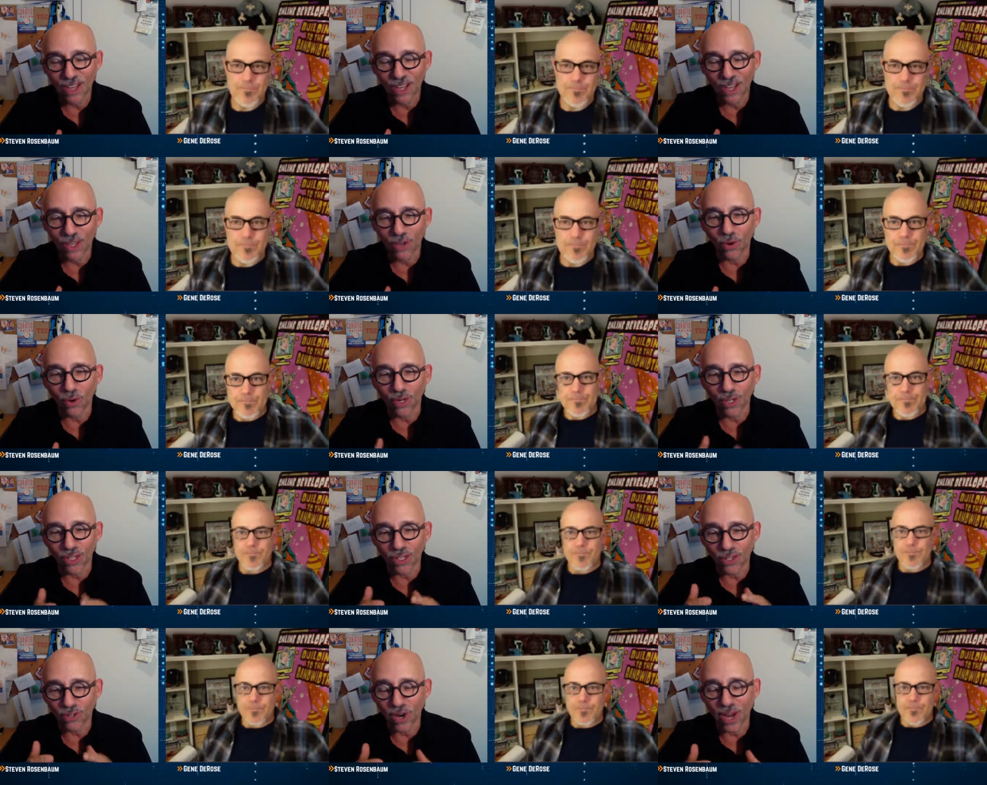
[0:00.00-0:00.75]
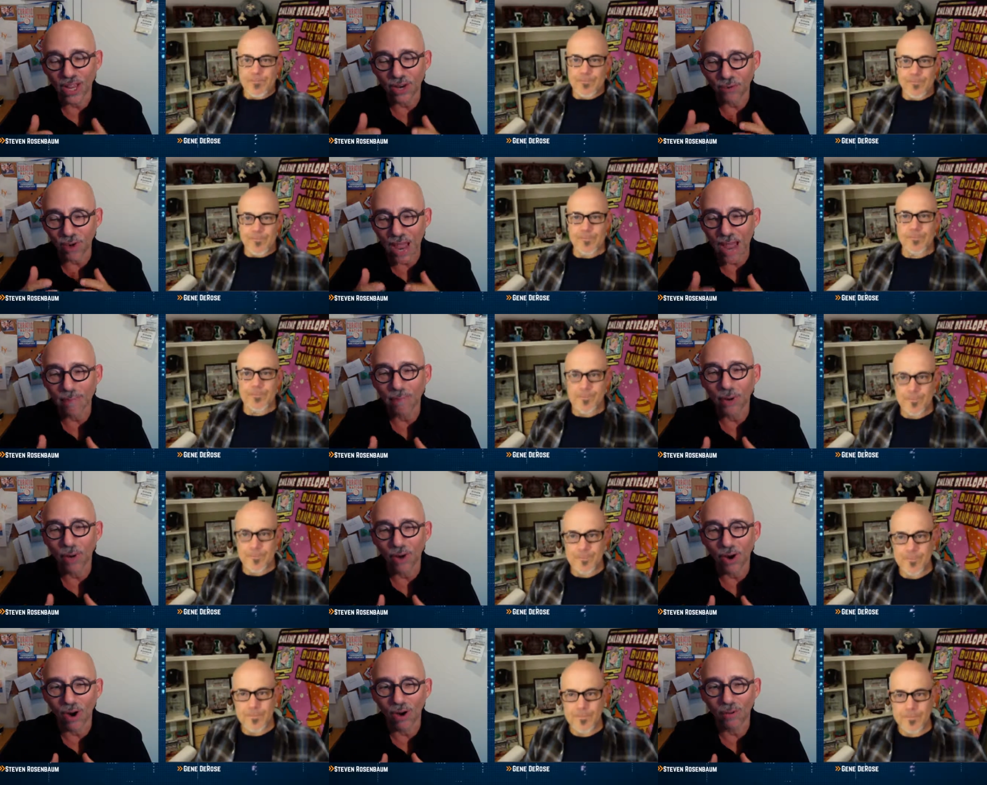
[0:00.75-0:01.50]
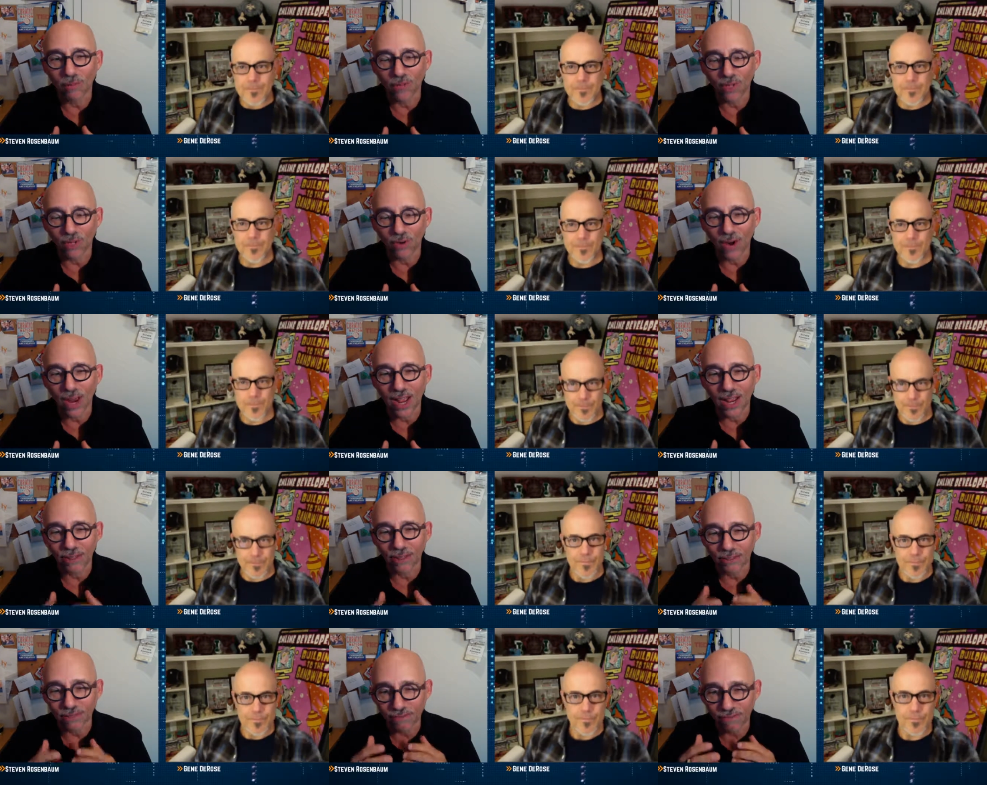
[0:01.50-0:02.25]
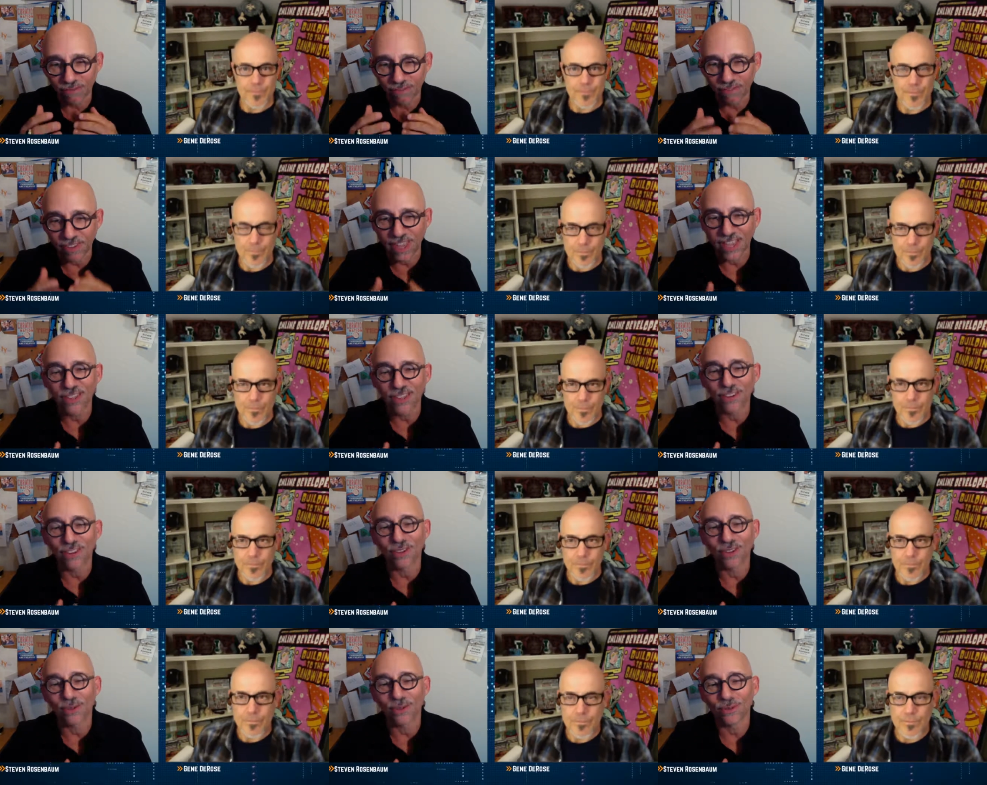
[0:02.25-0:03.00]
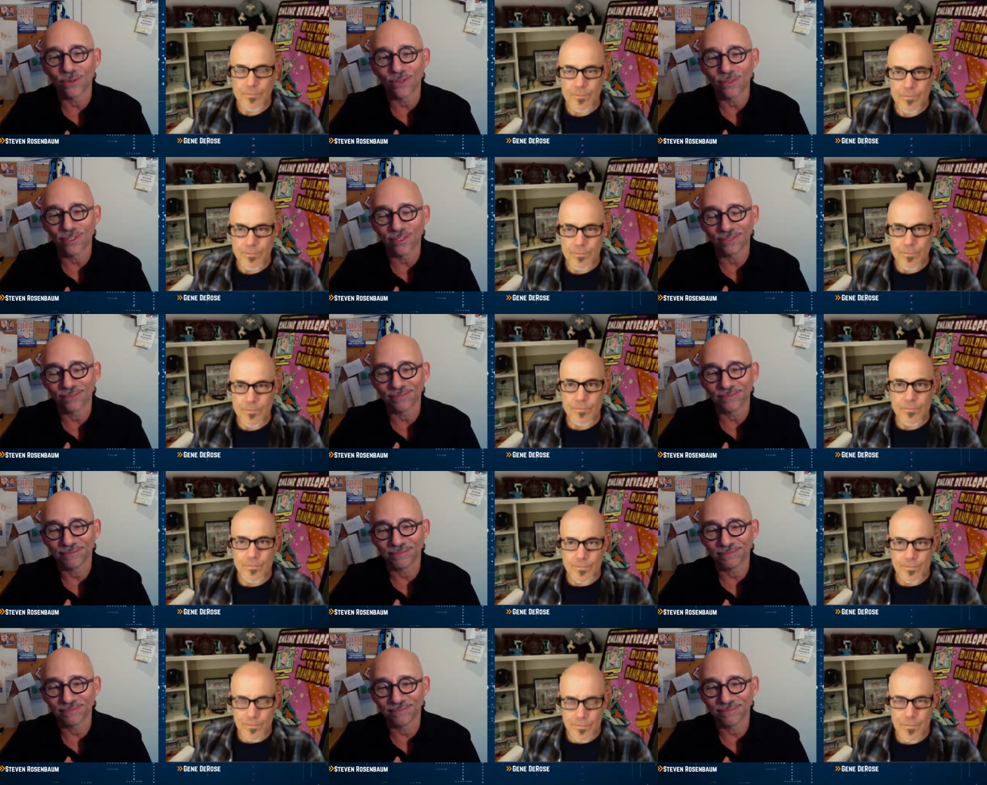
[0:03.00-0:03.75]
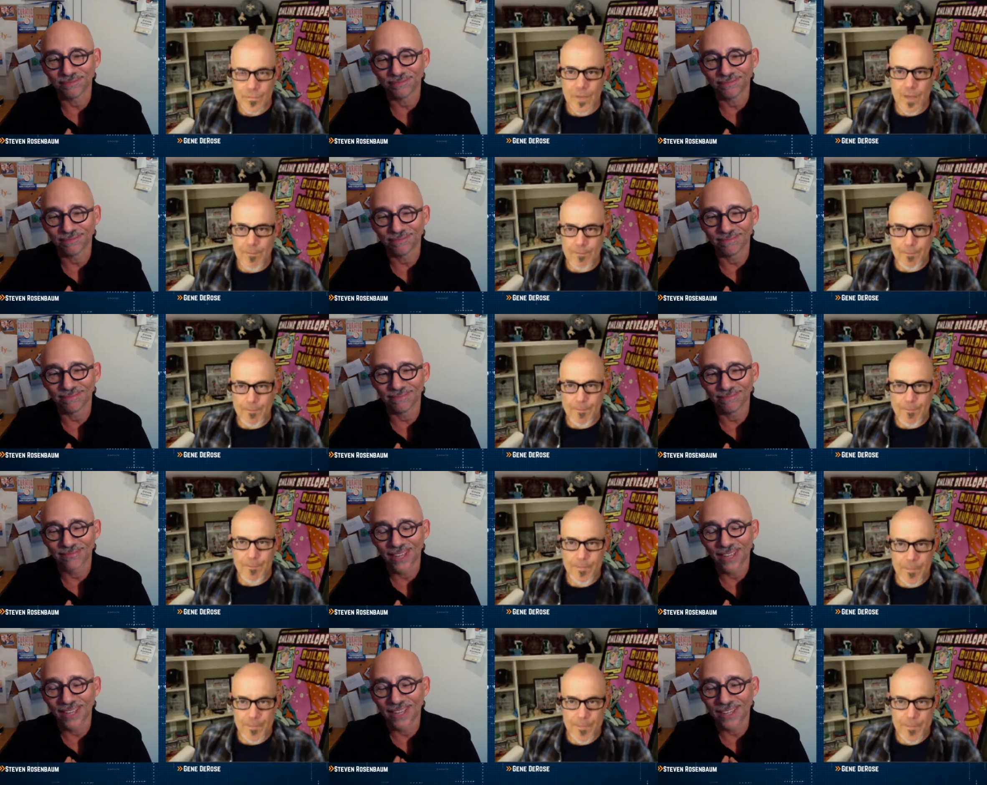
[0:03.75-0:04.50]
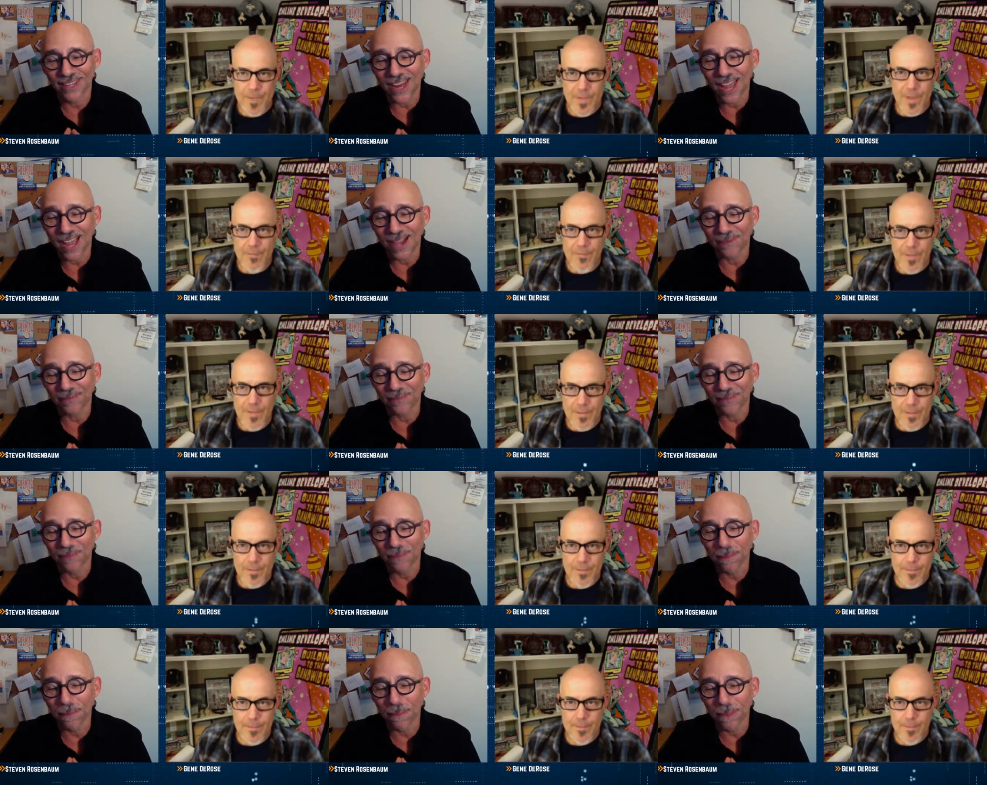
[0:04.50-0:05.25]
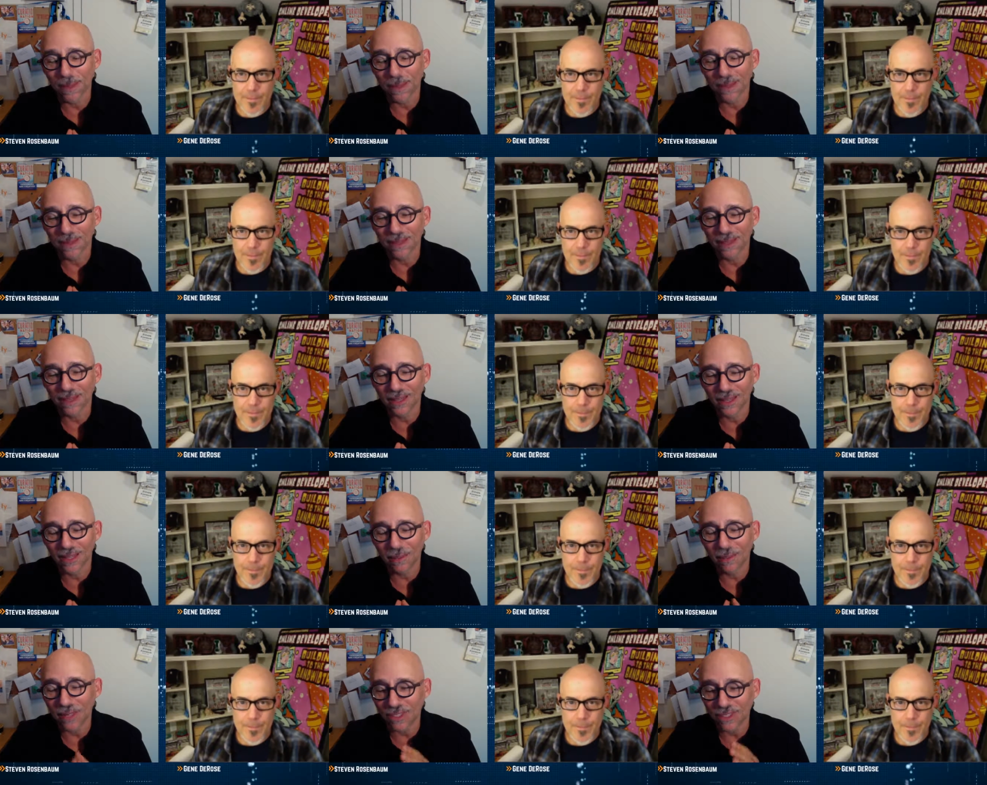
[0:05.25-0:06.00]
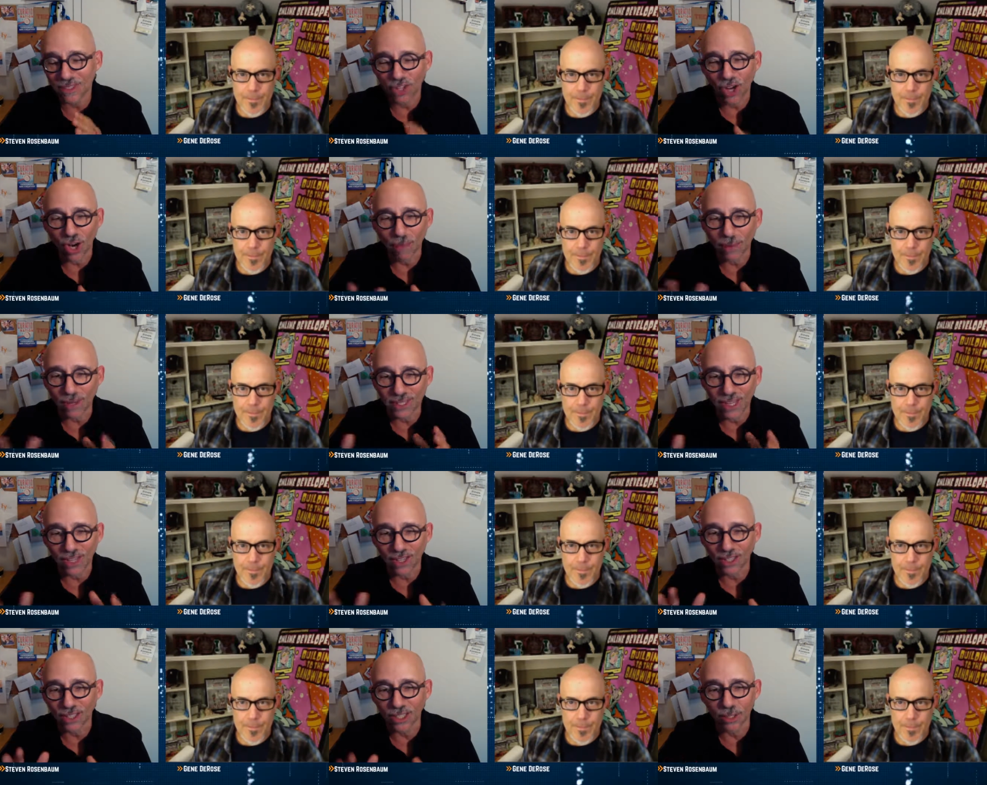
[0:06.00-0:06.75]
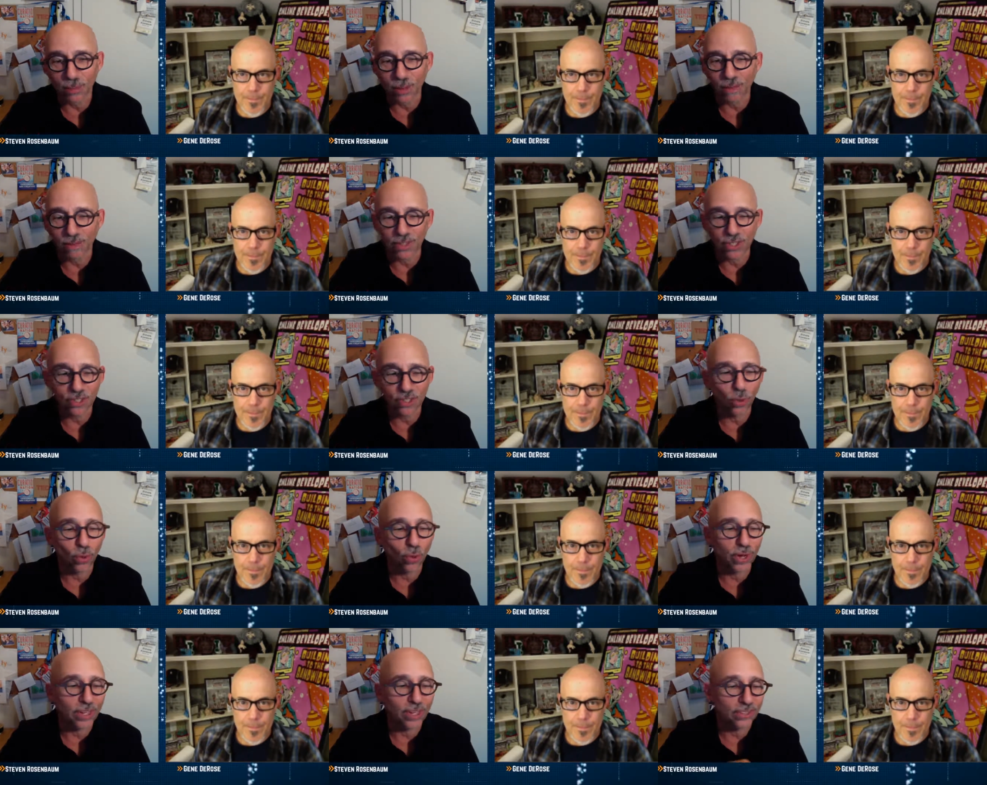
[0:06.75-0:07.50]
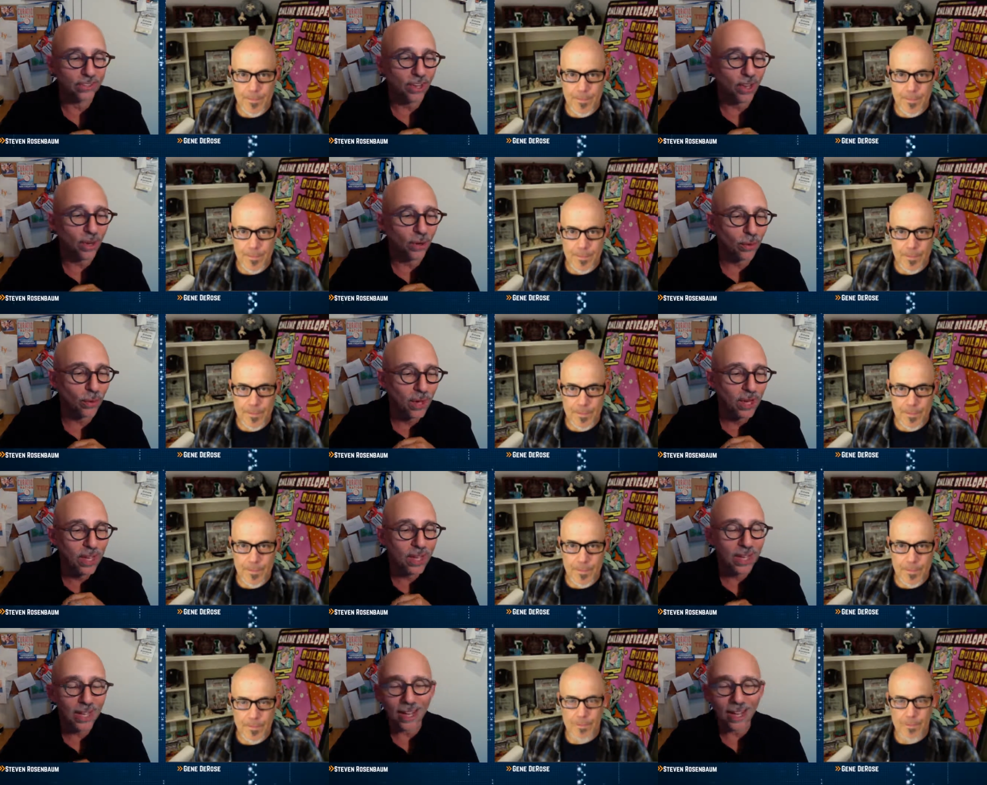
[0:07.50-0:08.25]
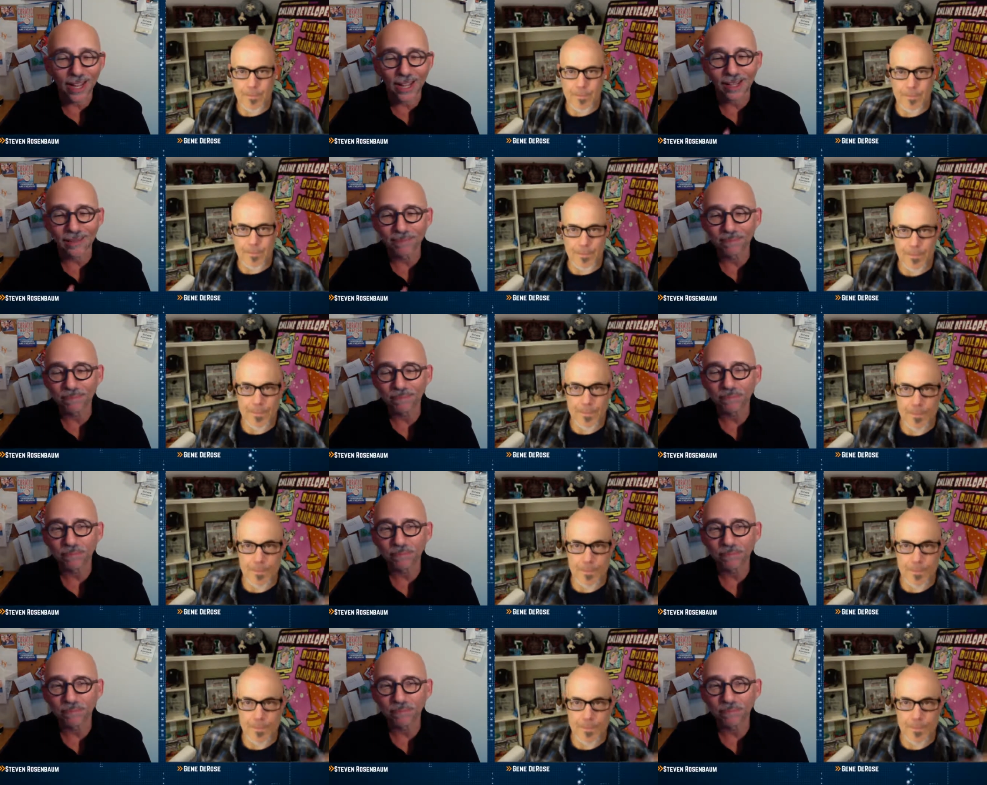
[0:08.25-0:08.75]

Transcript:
Speaker 1: going to try and wrap our arms around fake news. Yep. Yep. Now, let me start by telling a little bit of a story. So, um,